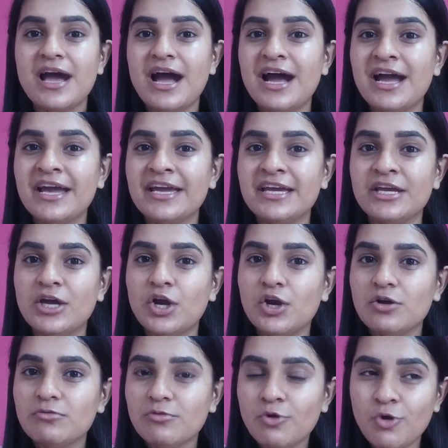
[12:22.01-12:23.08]
I
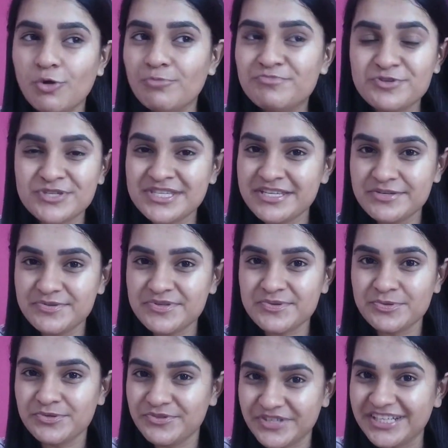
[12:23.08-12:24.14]
hope to see you
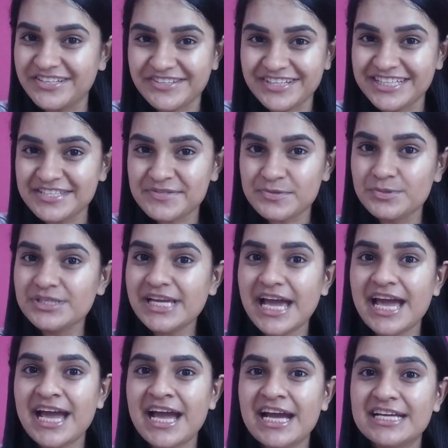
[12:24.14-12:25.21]
soon, really, really soon,
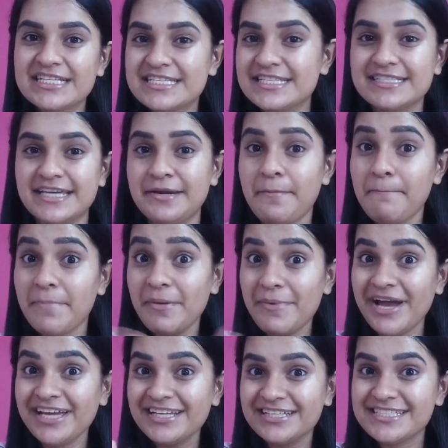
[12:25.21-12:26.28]
and till then,
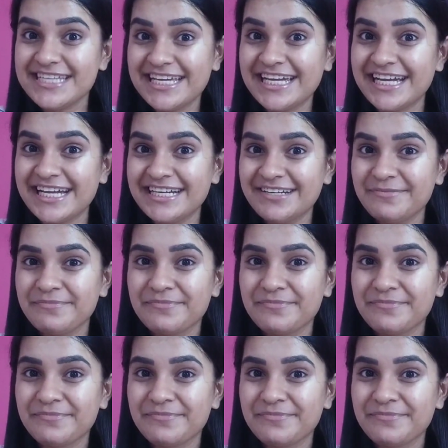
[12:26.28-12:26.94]
bye-bye, take care.